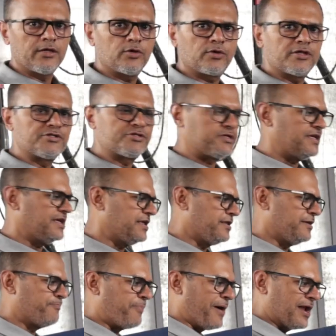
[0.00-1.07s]
You can see
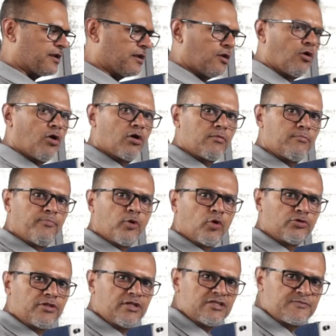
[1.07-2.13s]
the pattern on
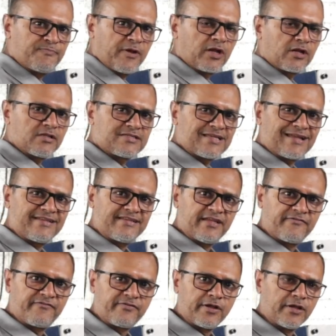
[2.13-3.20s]
both these spindles are
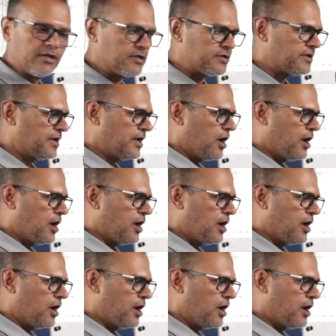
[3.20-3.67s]
different.